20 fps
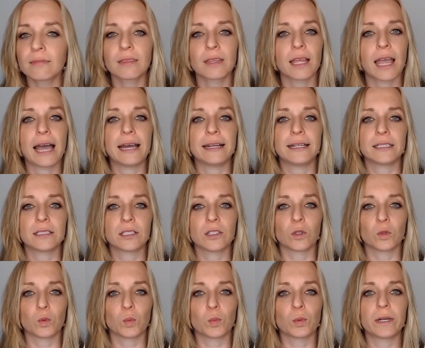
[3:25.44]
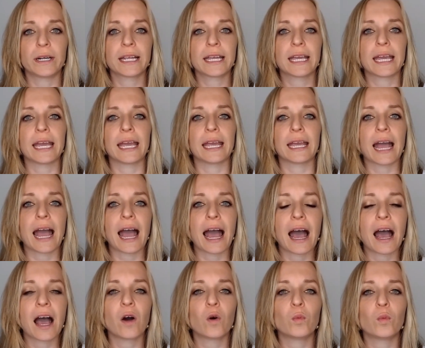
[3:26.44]
and it's not working,
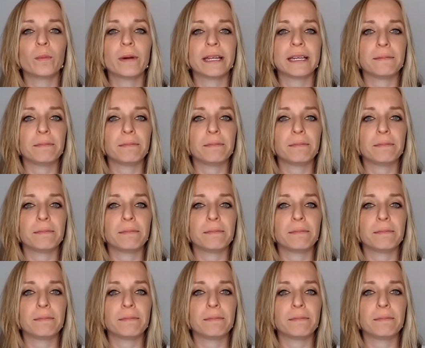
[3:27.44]
how many